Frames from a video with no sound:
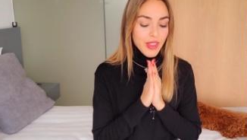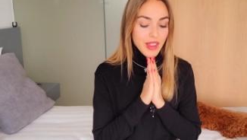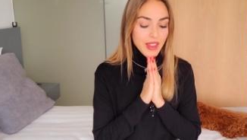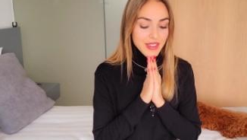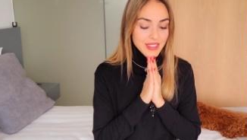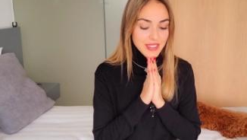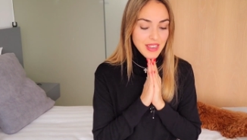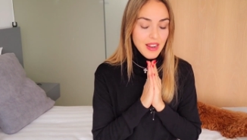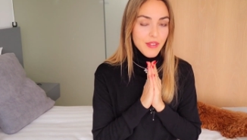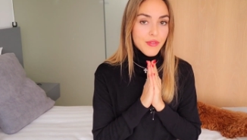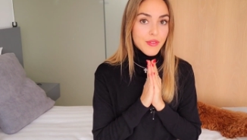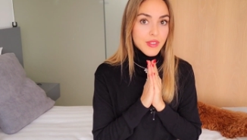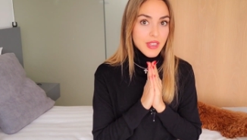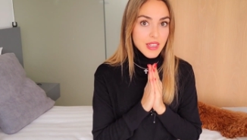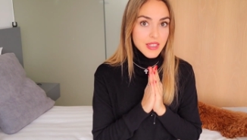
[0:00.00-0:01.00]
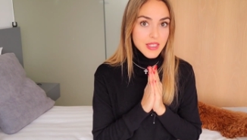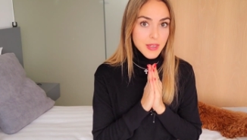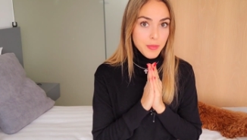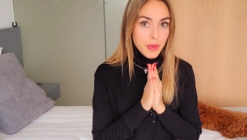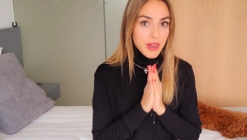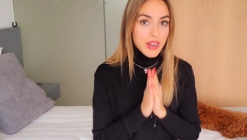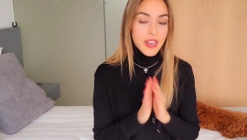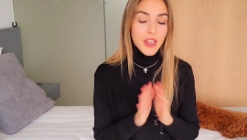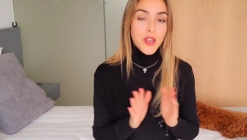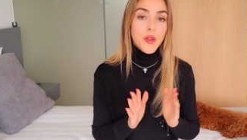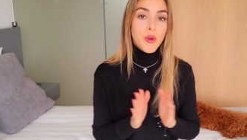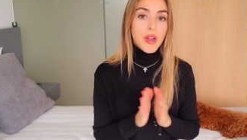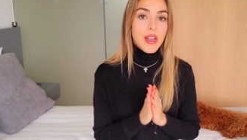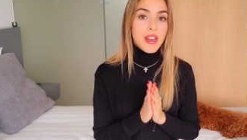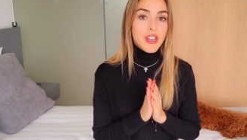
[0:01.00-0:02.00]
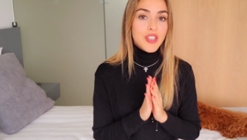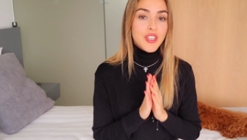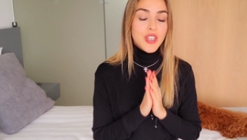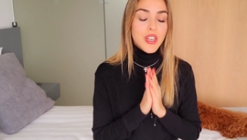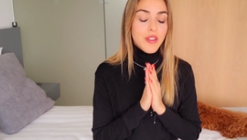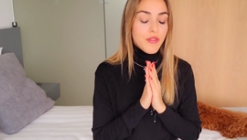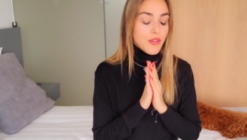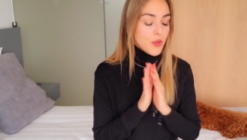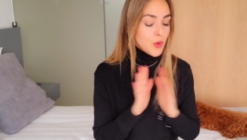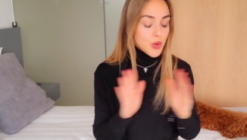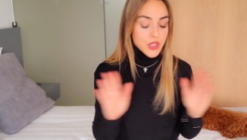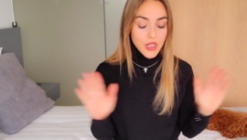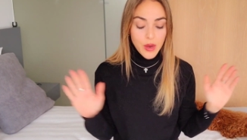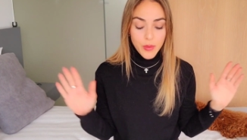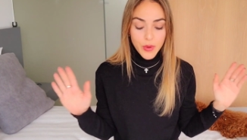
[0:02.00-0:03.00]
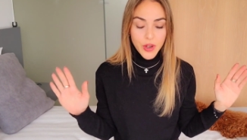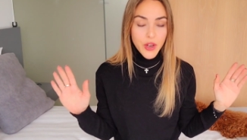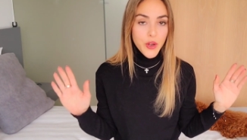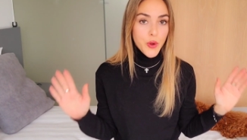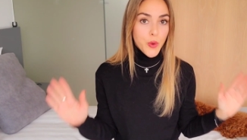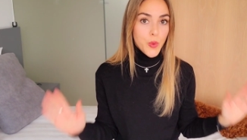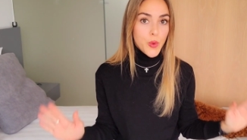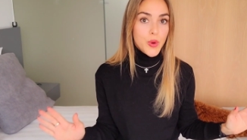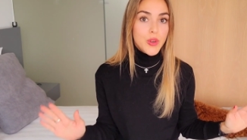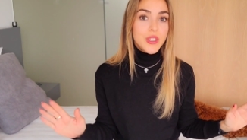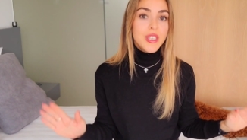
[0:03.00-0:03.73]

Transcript: self-discipline you can achieve whatever you want